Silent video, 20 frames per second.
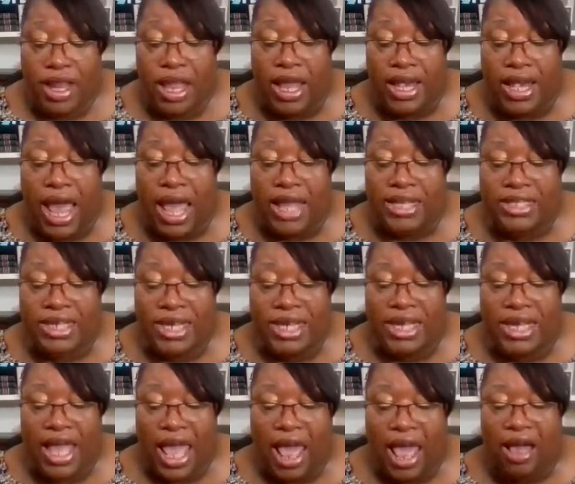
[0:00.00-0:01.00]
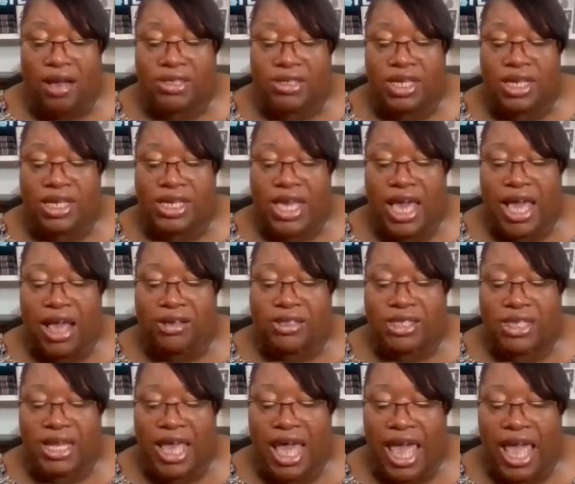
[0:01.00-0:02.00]
NID Housing
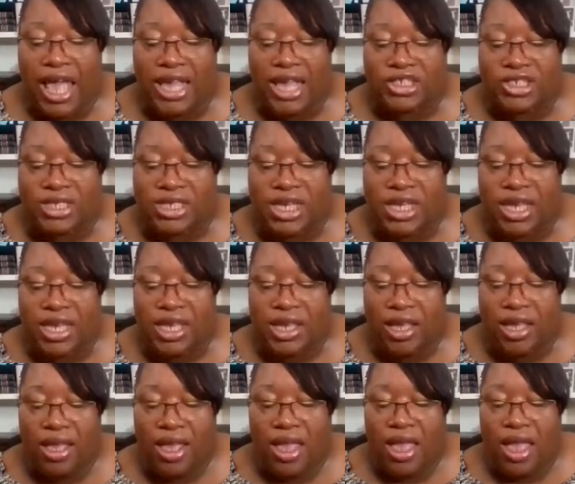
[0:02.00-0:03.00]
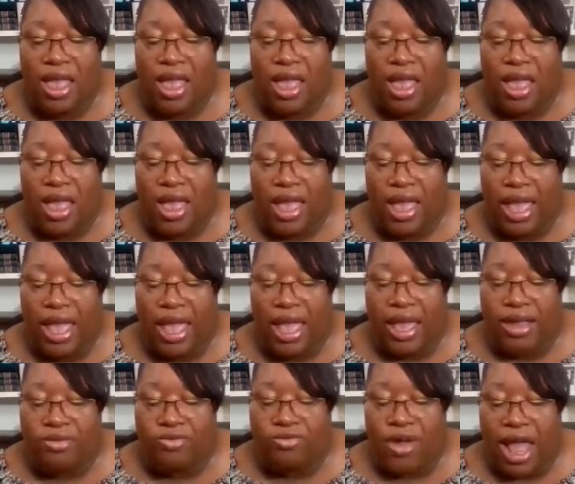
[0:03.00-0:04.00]
Counseling Agency,
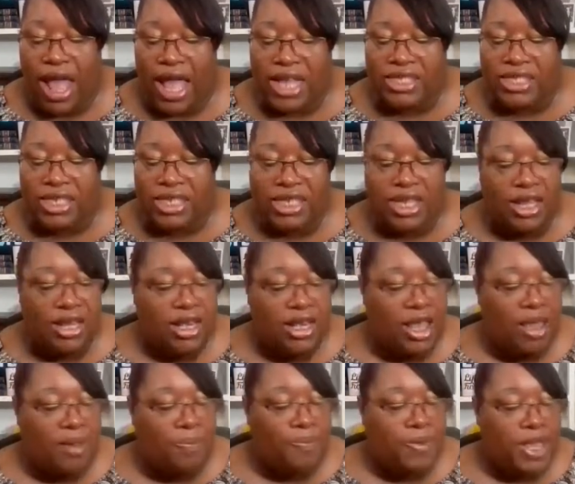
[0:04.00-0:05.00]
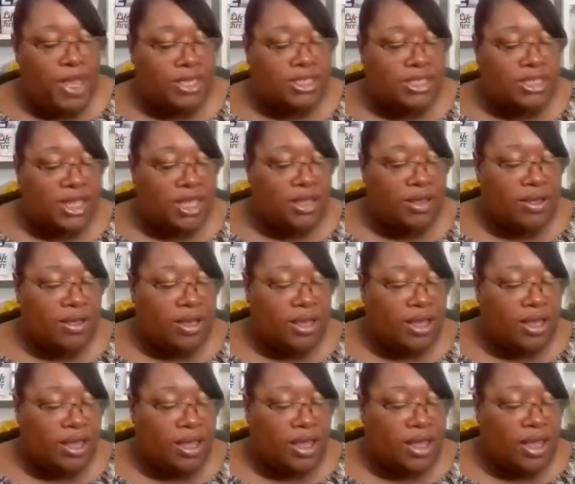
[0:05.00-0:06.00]
and Ride to the Olympics,
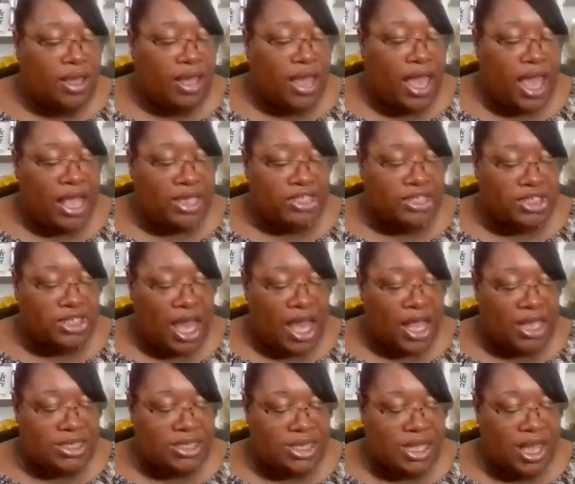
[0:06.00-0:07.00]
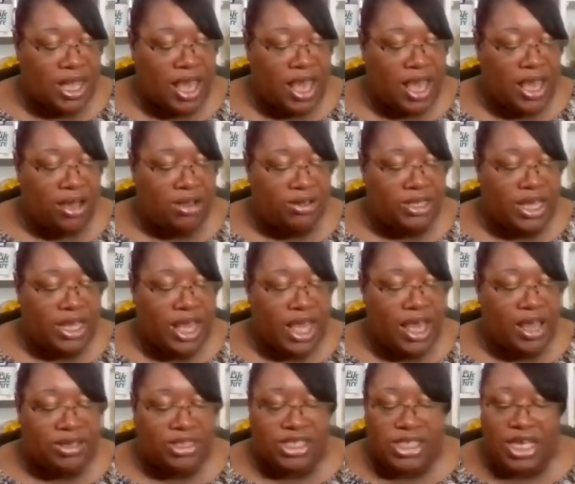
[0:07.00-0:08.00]
Headshots,
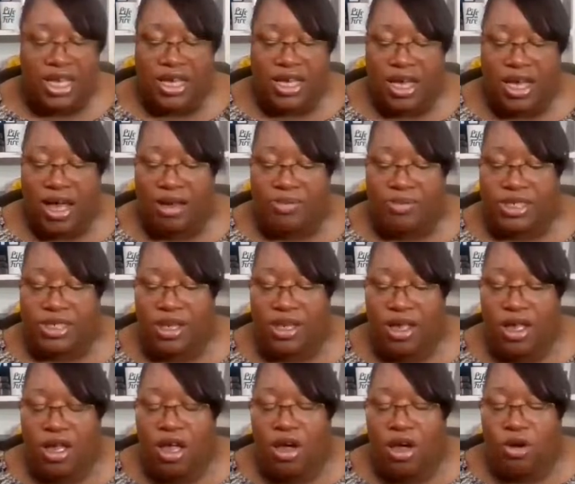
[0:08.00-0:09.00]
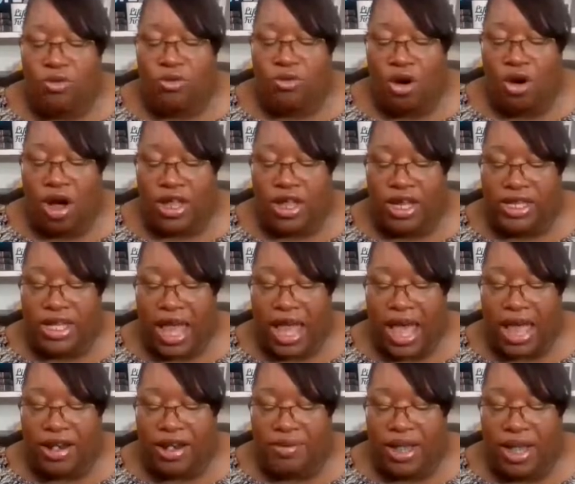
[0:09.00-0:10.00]
LDL Teacups, Royal
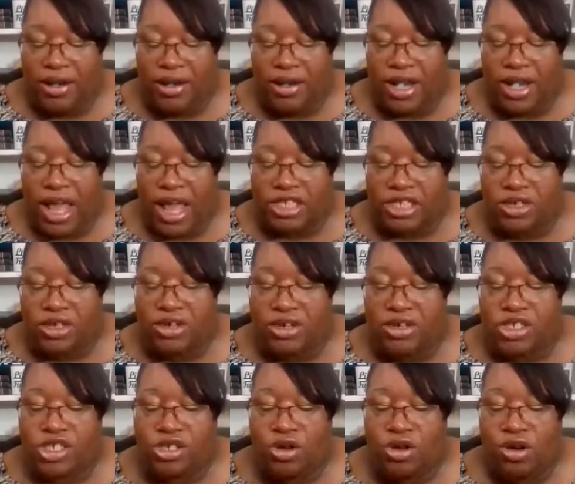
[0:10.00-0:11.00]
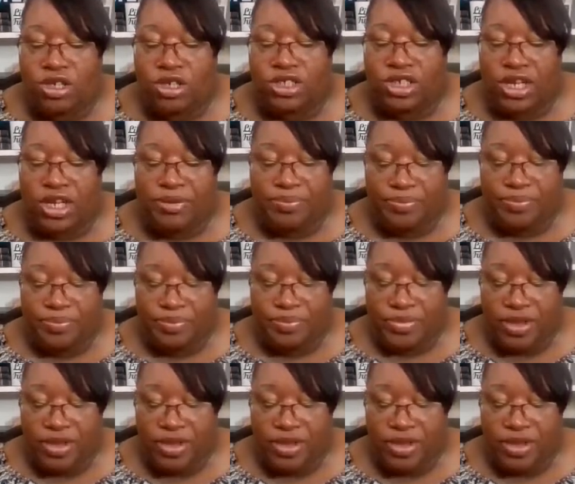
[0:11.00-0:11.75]
Diadem International Consortium,